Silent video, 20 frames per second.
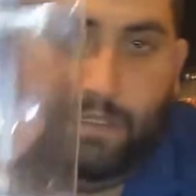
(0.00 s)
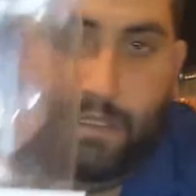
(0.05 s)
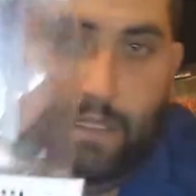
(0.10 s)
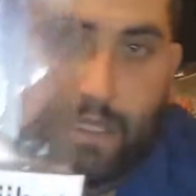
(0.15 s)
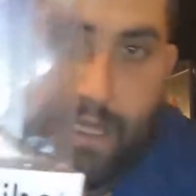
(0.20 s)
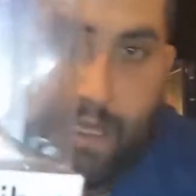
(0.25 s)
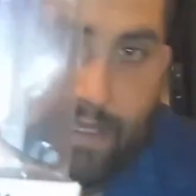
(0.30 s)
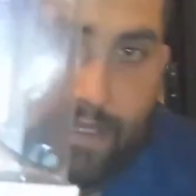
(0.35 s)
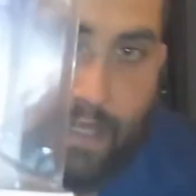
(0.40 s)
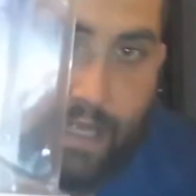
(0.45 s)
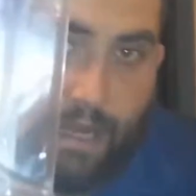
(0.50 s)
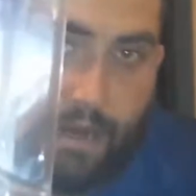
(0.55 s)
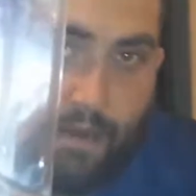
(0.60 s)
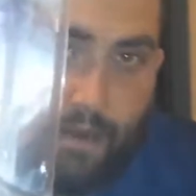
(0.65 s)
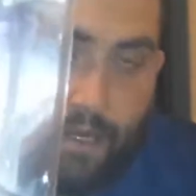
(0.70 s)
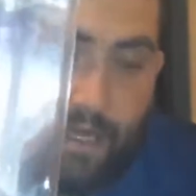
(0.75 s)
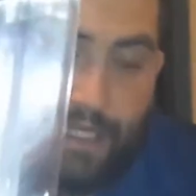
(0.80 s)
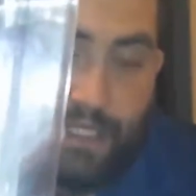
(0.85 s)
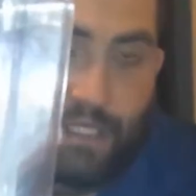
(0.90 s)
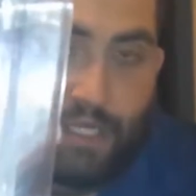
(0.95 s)
There
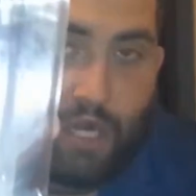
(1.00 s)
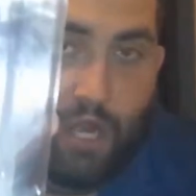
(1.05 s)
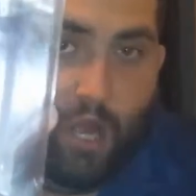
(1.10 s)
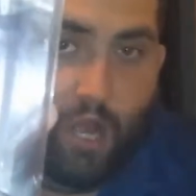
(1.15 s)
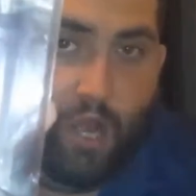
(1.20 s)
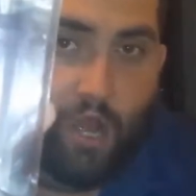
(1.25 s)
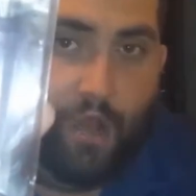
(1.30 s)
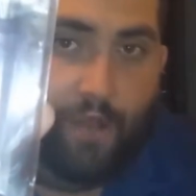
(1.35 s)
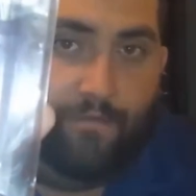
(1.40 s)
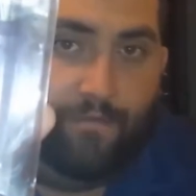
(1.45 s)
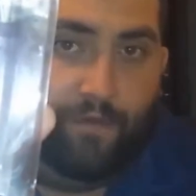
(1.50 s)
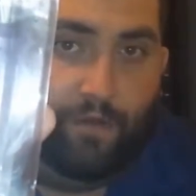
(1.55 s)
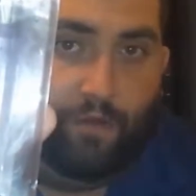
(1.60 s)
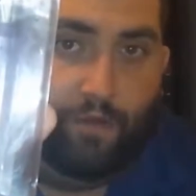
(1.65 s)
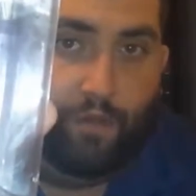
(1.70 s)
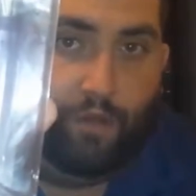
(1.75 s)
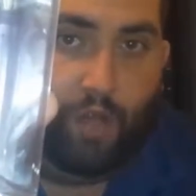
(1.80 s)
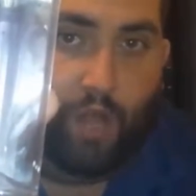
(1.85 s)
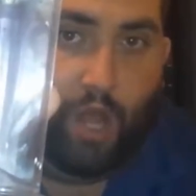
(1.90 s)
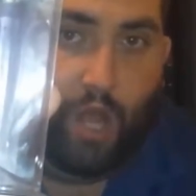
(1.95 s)
is an awful
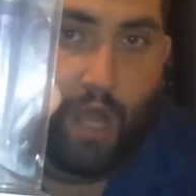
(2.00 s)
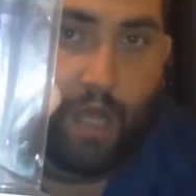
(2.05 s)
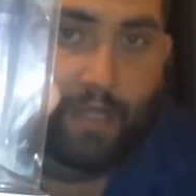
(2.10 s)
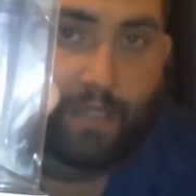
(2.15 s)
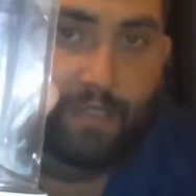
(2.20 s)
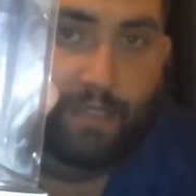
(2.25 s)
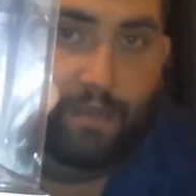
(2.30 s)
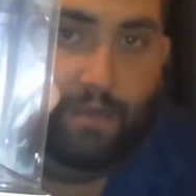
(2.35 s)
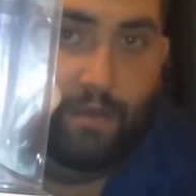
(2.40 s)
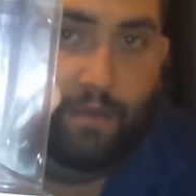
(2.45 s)
lot